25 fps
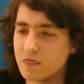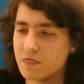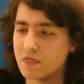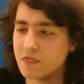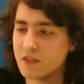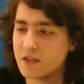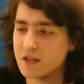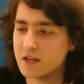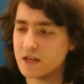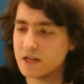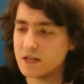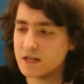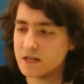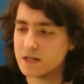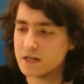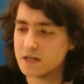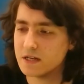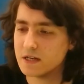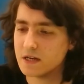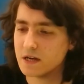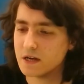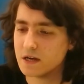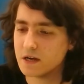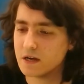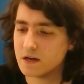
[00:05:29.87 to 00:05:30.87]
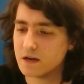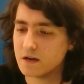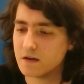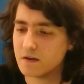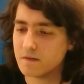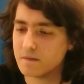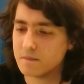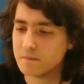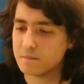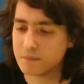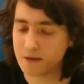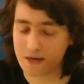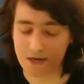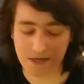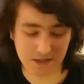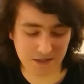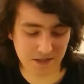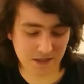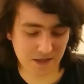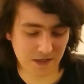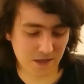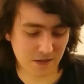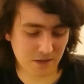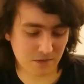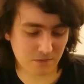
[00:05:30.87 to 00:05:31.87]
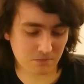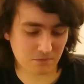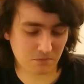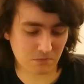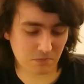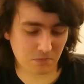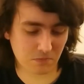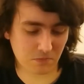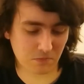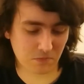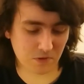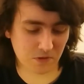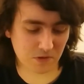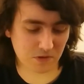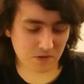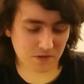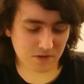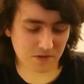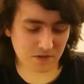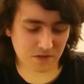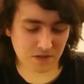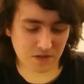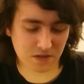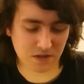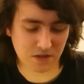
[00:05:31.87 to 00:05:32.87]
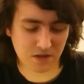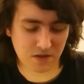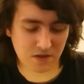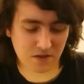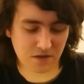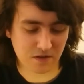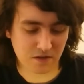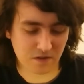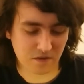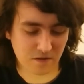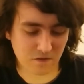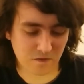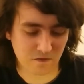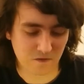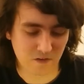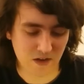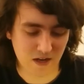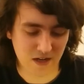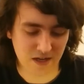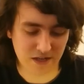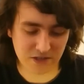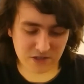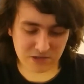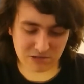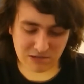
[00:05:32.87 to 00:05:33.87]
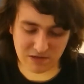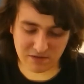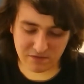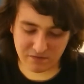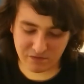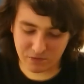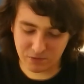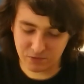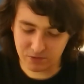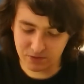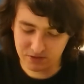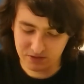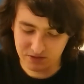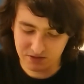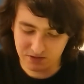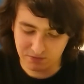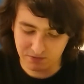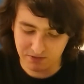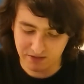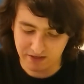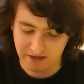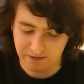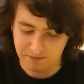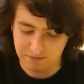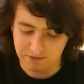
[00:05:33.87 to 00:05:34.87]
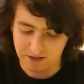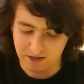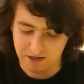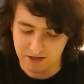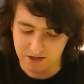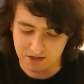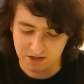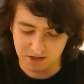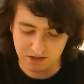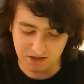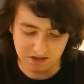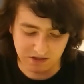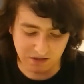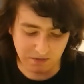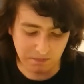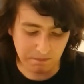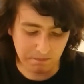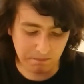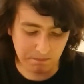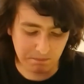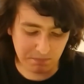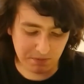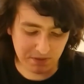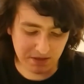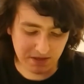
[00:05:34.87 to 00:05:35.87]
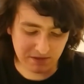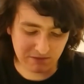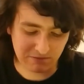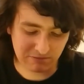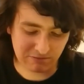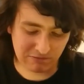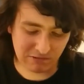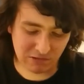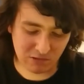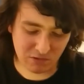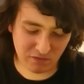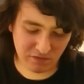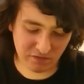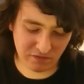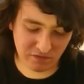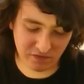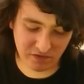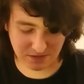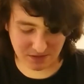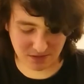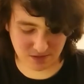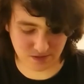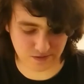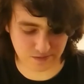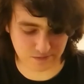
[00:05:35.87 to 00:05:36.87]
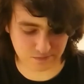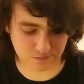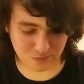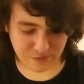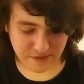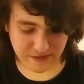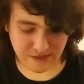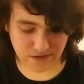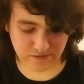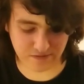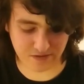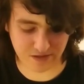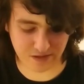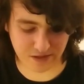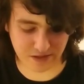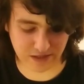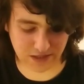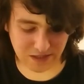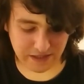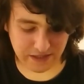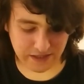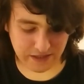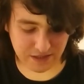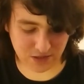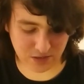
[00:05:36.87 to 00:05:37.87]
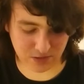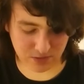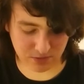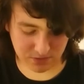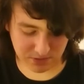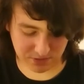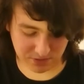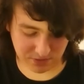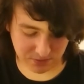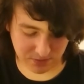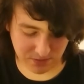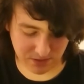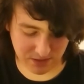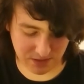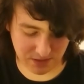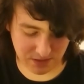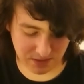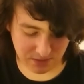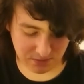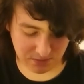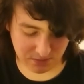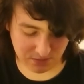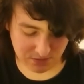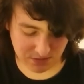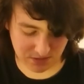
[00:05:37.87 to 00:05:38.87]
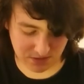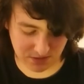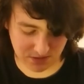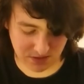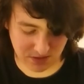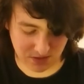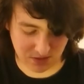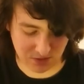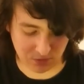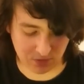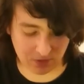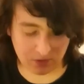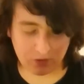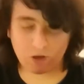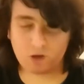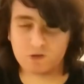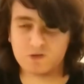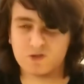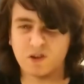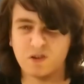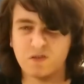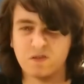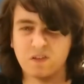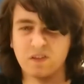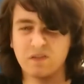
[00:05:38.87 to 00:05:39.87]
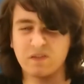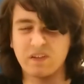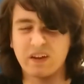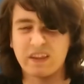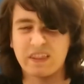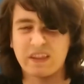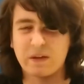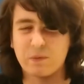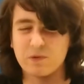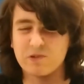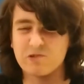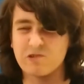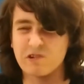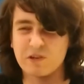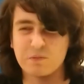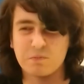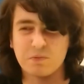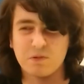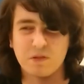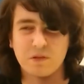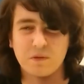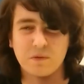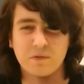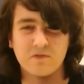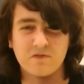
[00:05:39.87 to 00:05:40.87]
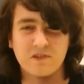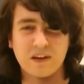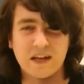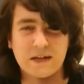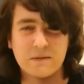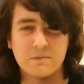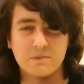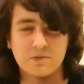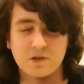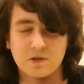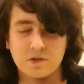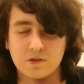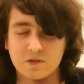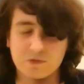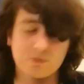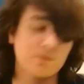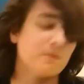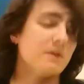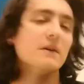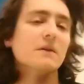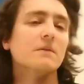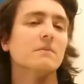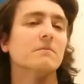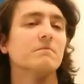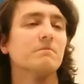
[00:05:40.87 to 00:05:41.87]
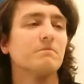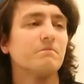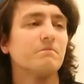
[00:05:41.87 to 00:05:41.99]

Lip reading: The painting was fairly straightforward. Some of the application is a bit rough, and we gave it a clear coat as well. We'll gloss over the fact that we tried to put the flames on as well.